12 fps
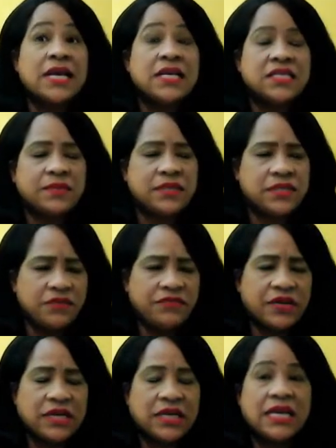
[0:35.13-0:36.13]

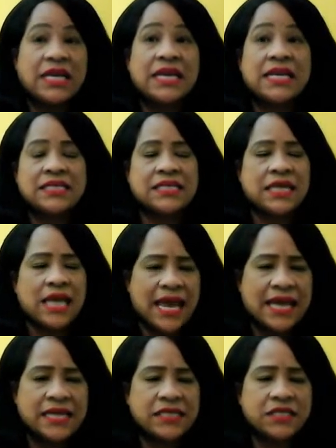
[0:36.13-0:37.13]
Specifically, it is an
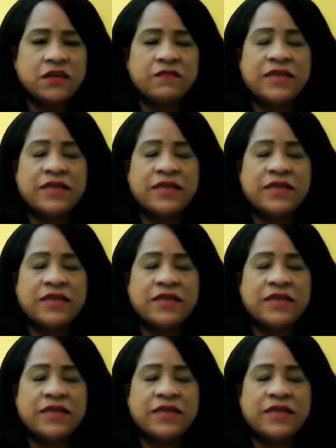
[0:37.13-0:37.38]
additive